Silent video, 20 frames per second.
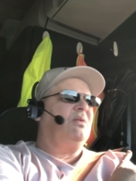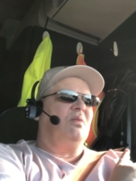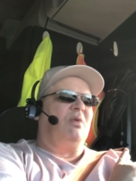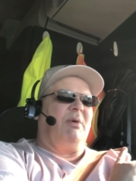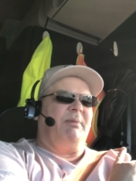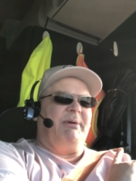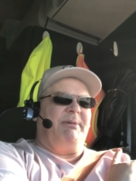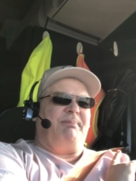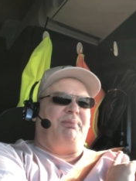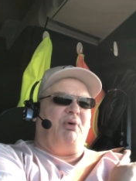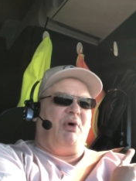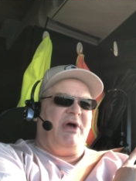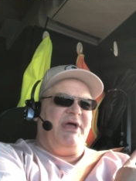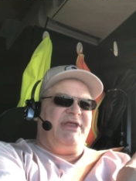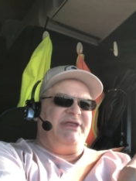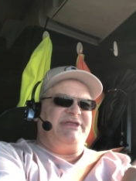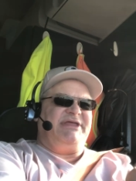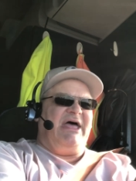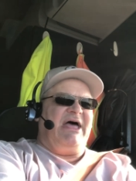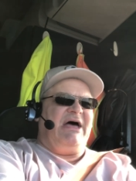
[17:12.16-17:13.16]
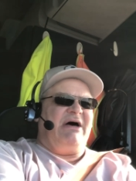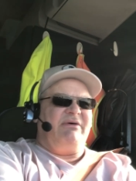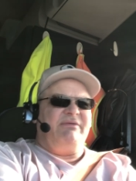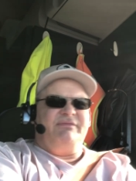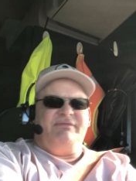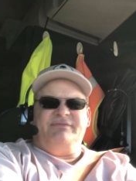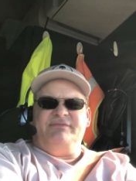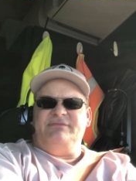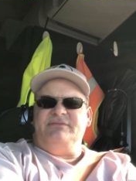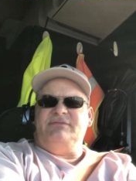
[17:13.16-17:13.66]
will be pointing
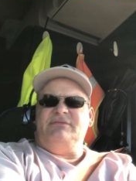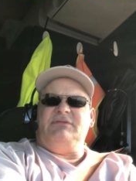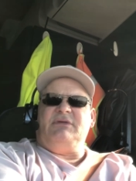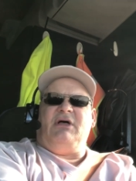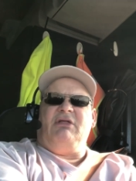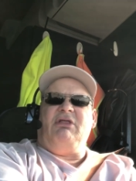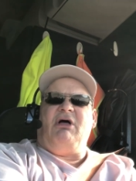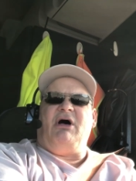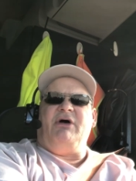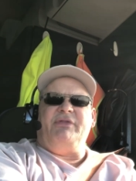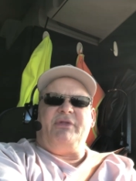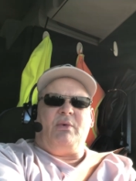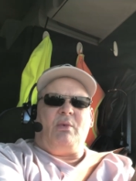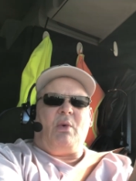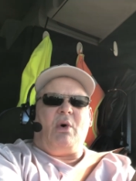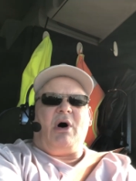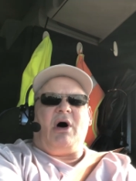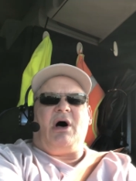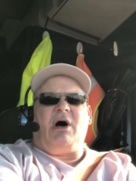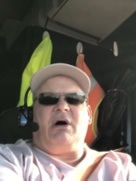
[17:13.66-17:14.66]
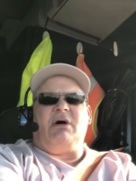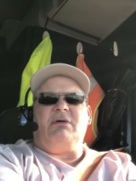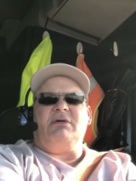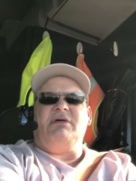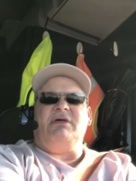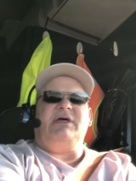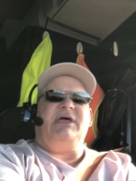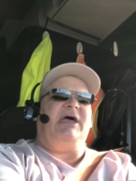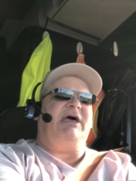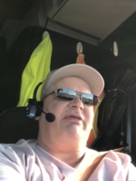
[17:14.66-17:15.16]
down along the wall
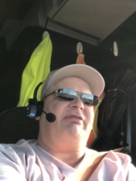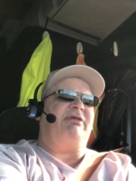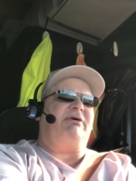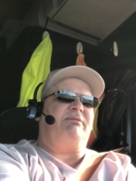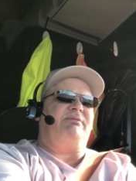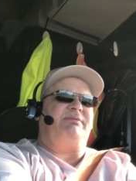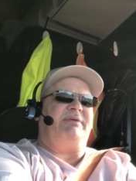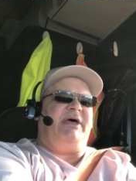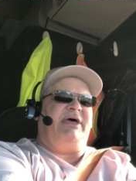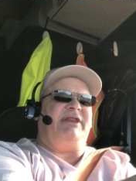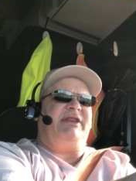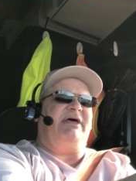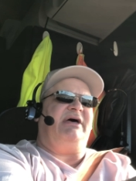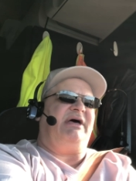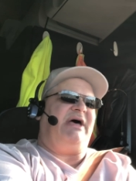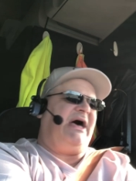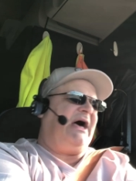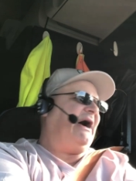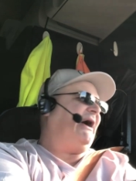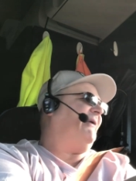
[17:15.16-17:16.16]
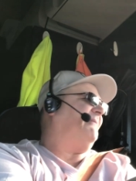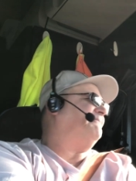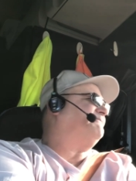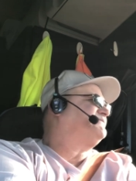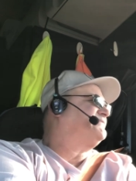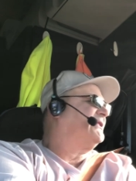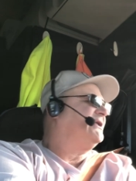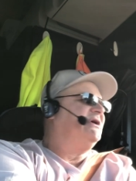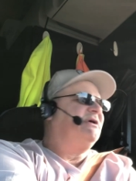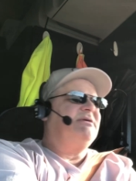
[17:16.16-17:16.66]
and the and the um,
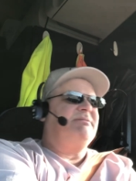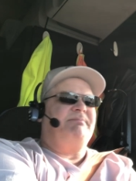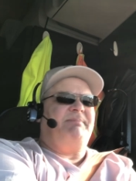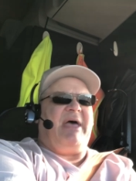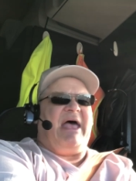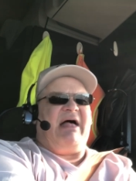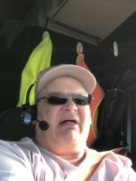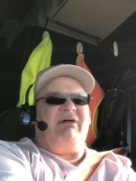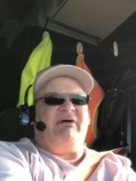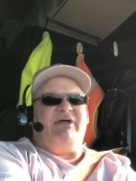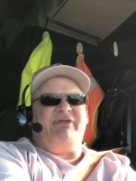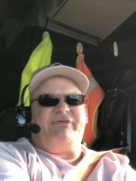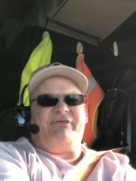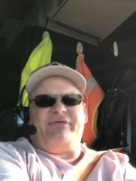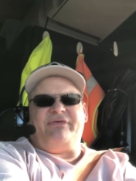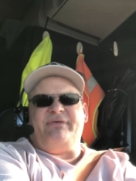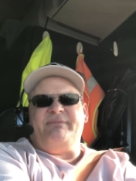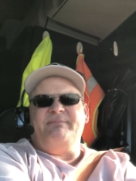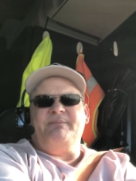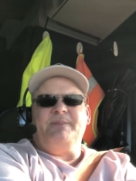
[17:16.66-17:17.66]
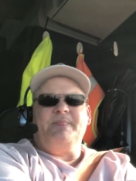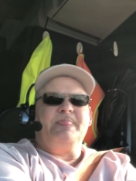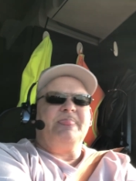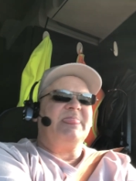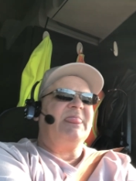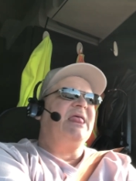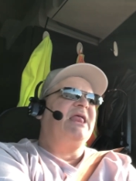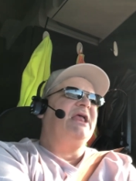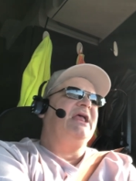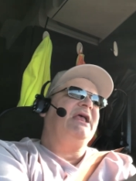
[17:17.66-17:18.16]
pallets,
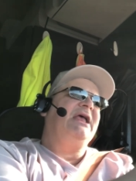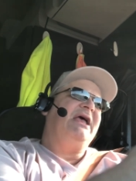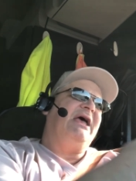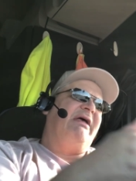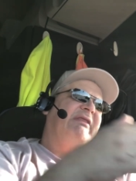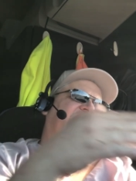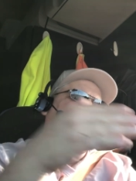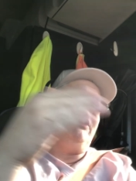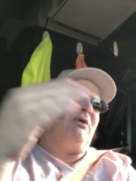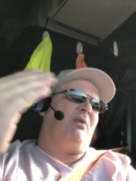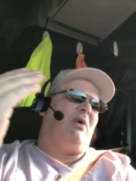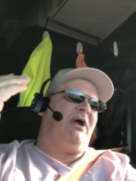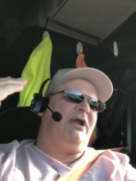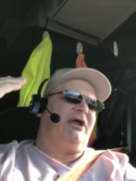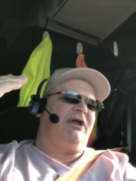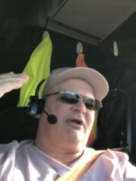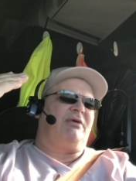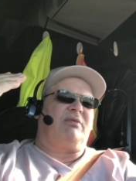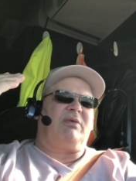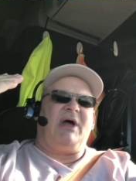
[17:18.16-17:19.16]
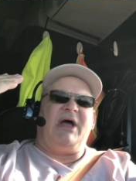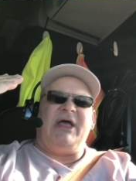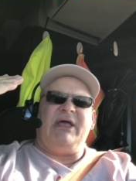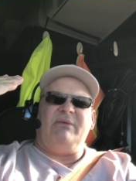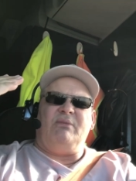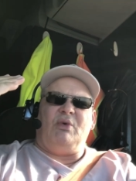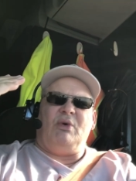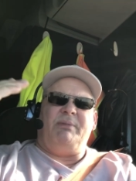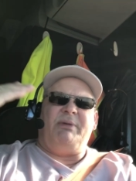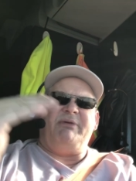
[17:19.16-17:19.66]
and then the one on the right
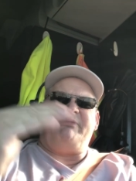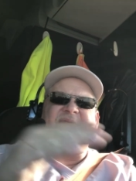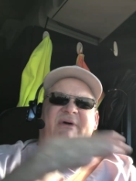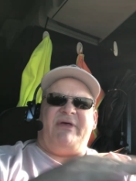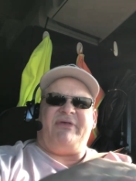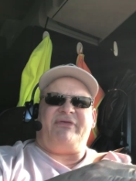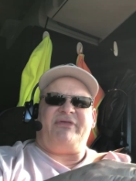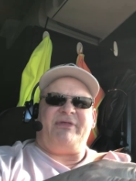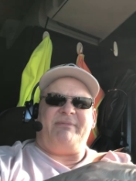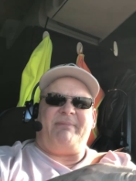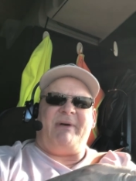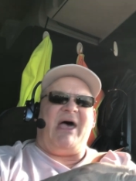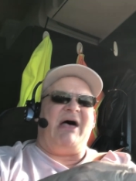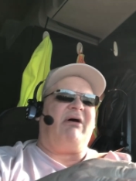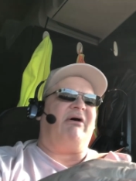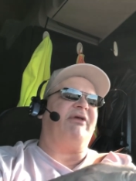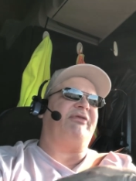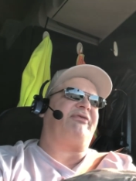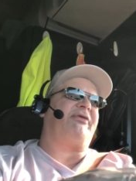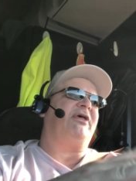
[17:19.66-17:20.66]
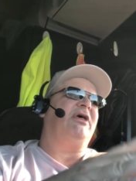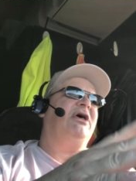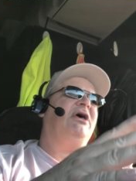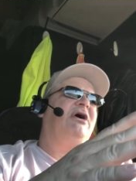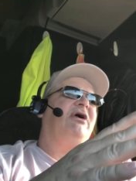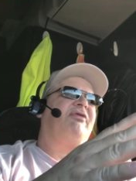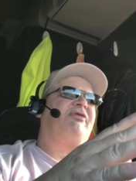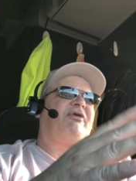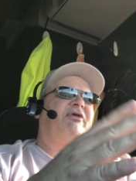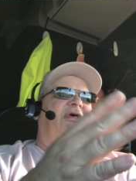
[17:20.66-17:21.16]
will be facing the pallets.
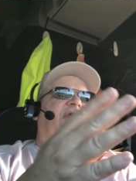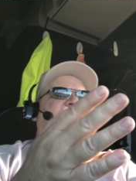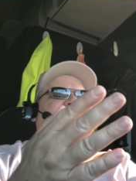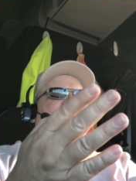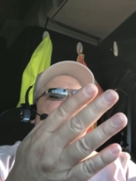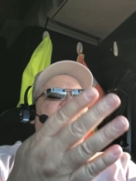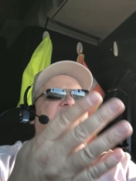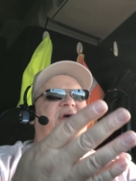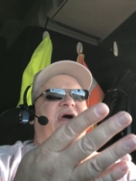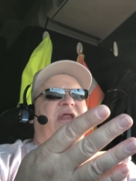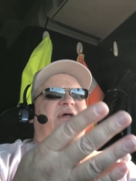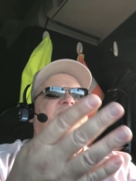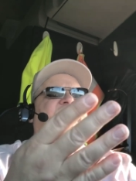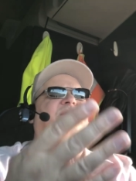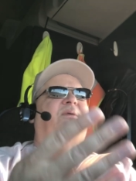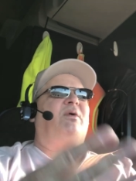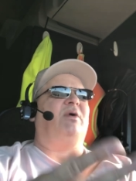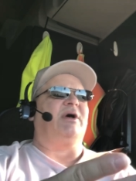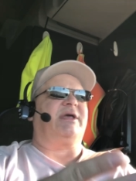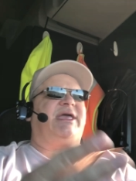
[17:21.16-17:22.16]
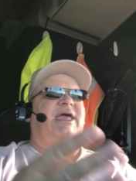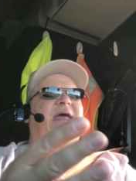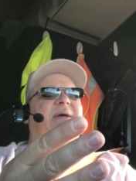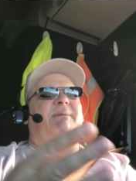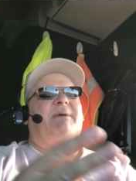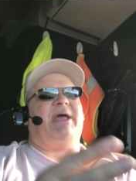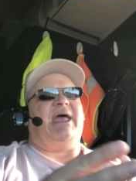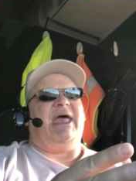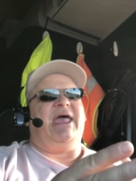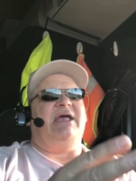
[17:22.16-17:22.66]
So this way you got a four
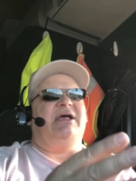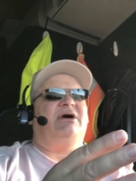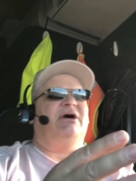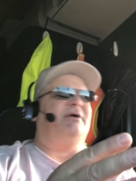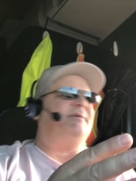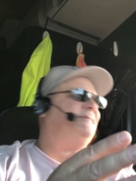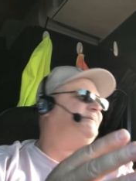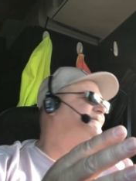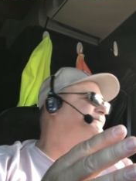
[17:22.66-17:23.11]
camera angle